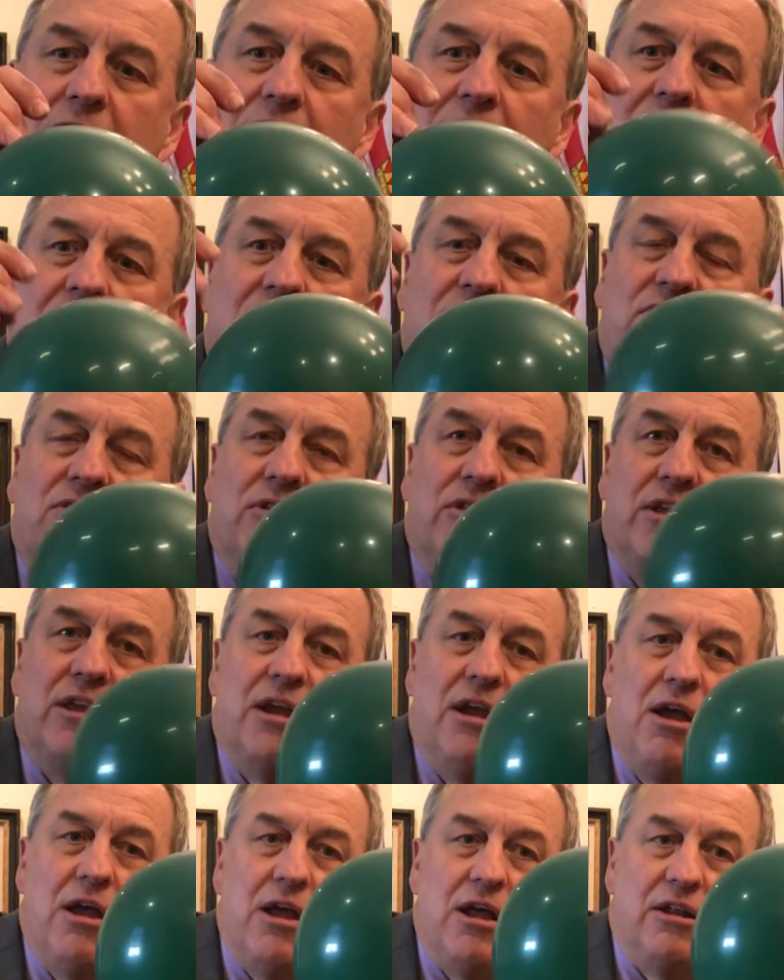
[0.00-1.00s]
lead to the
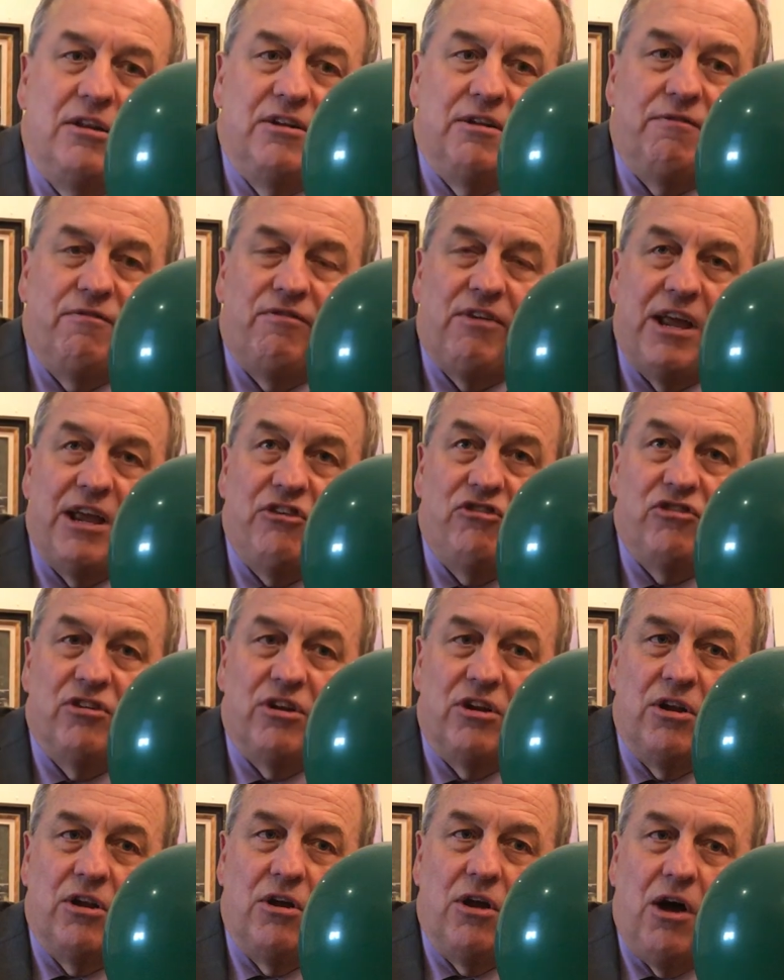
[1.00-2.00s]

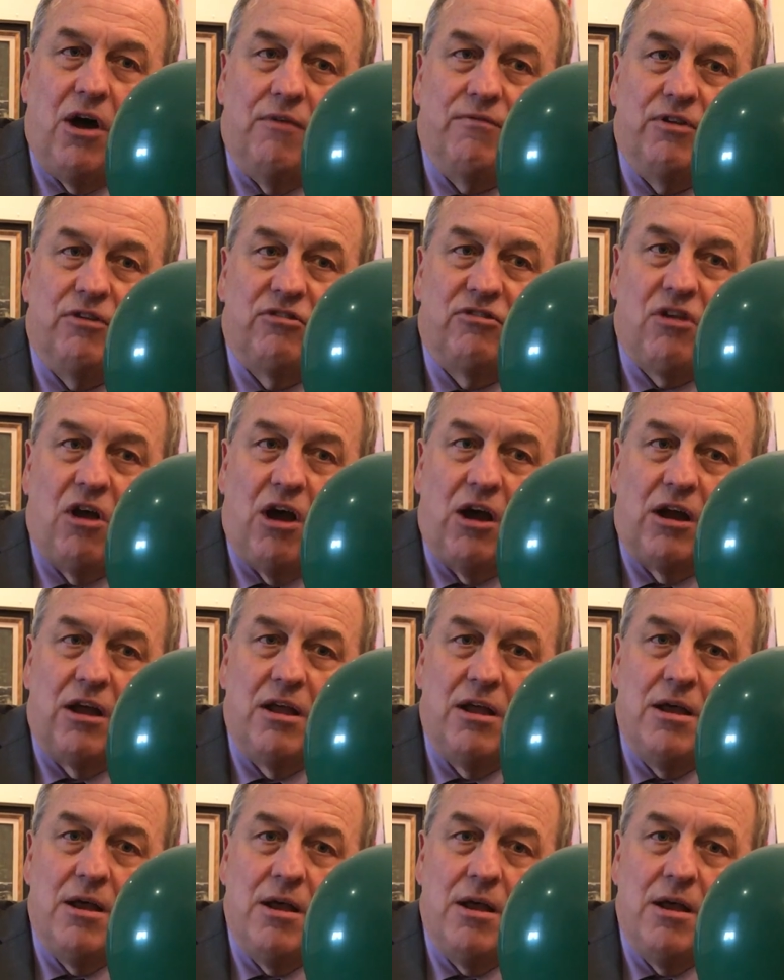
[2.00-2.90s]
deflation of the stock.